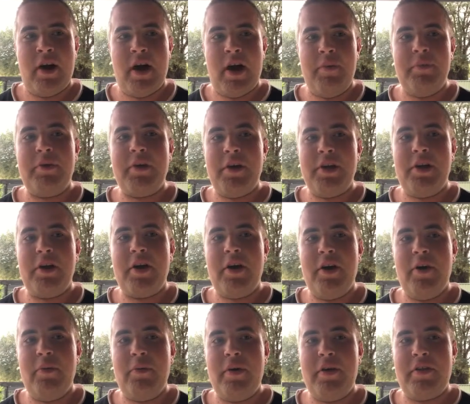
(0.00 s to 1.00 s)
I'm gonna
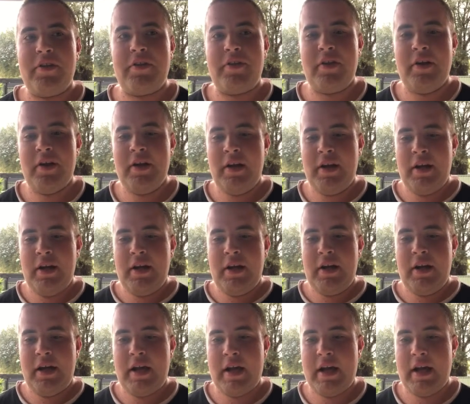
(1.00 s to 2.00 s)
go with
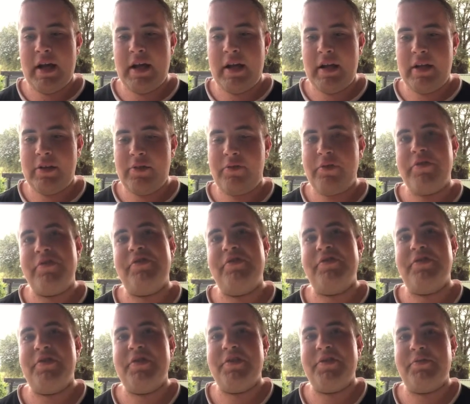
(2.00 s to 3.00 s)
the
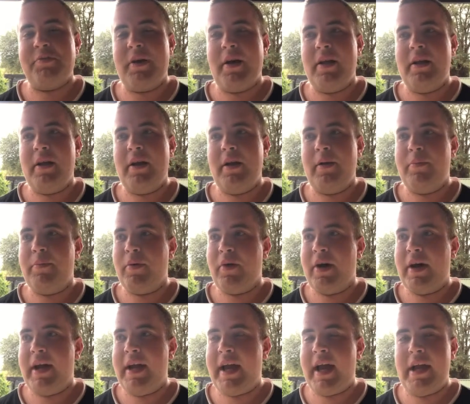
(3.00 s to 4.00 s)
Roosters in this one
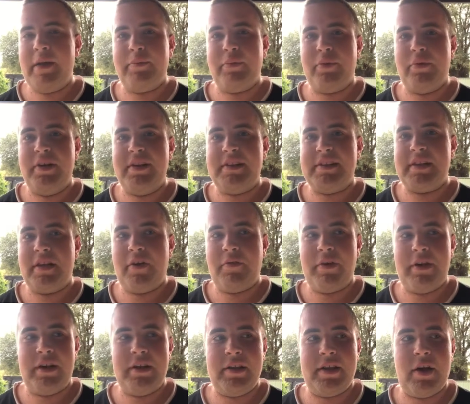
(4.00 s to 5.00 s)
by 8 points, and I
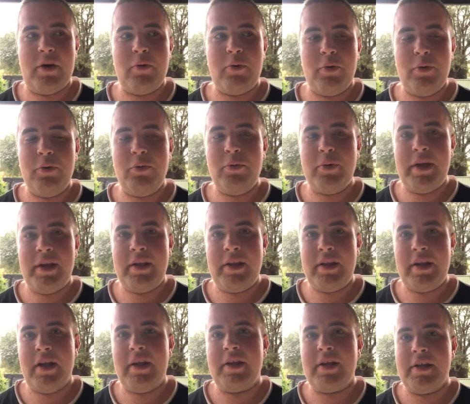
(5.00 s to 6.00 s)
reckon they will
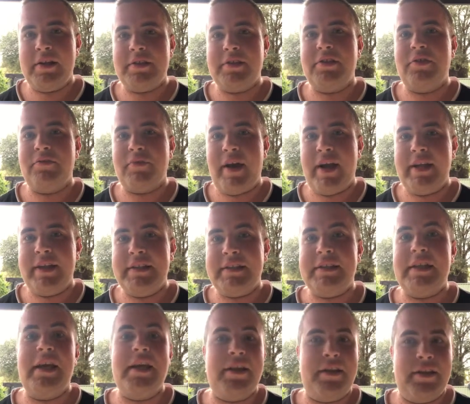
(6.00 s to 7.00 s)
win against the
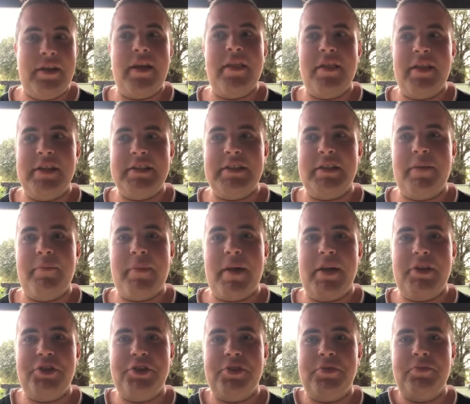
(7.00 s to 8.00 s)
Raiders in this
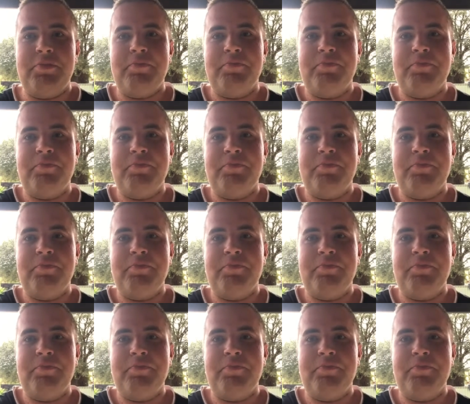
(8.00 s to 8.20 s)
match.